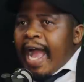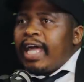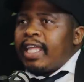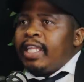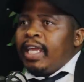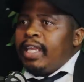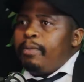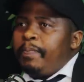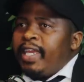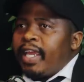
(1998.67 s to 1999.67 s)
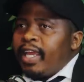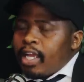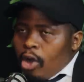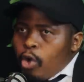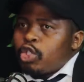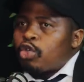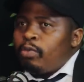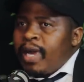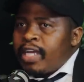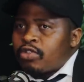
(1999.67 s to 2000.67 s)
other than being
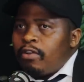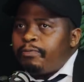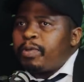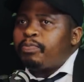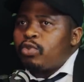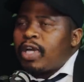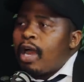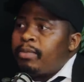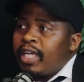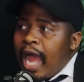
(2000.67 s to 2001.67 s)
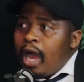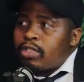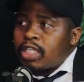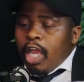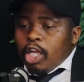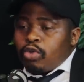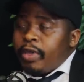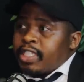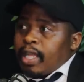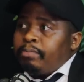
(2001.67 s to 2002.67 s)
consumers of people coming out
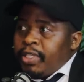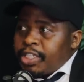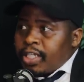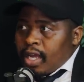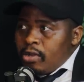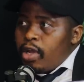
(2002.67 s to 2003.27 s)
to establish